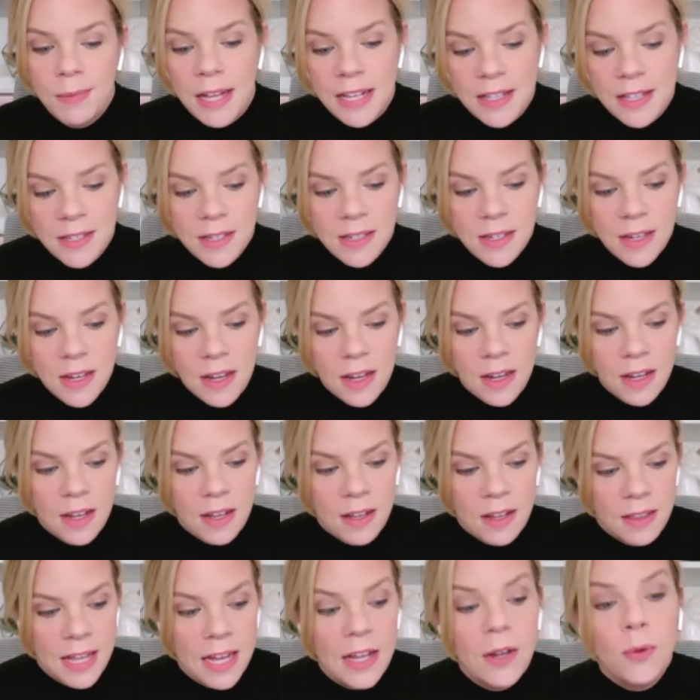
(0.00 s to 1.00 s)

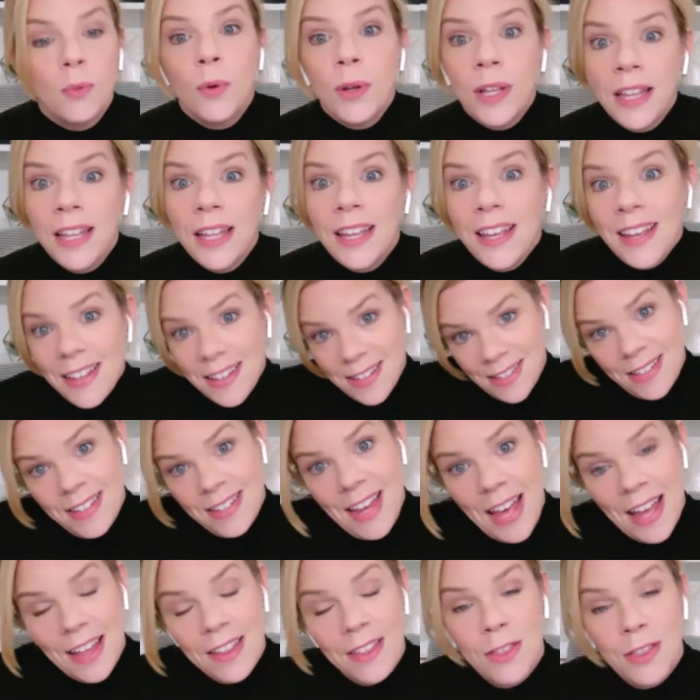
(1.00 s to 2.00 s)
That really is,
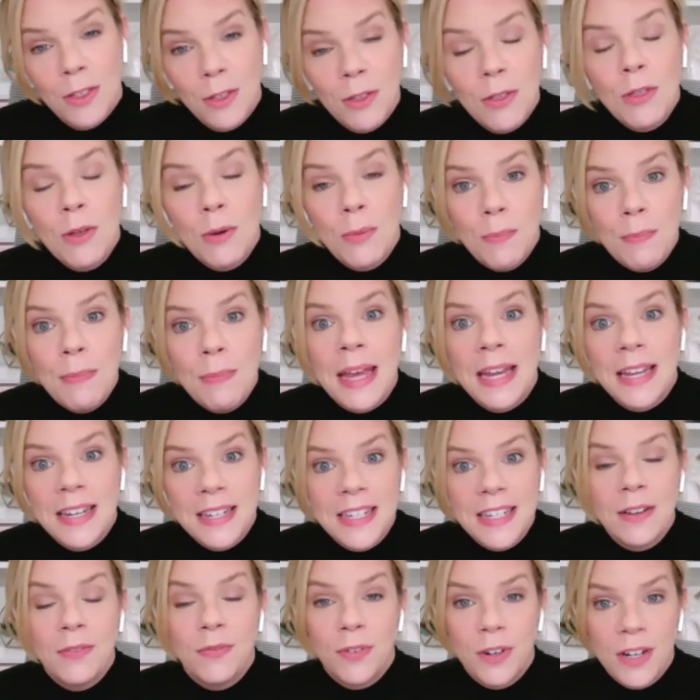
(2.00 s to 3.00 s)
yeah, the main
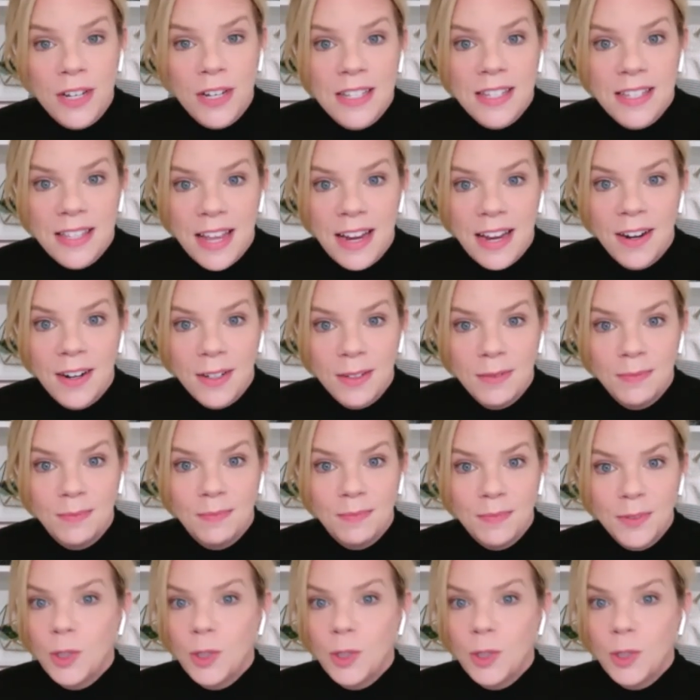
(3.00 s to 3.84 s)
difference there.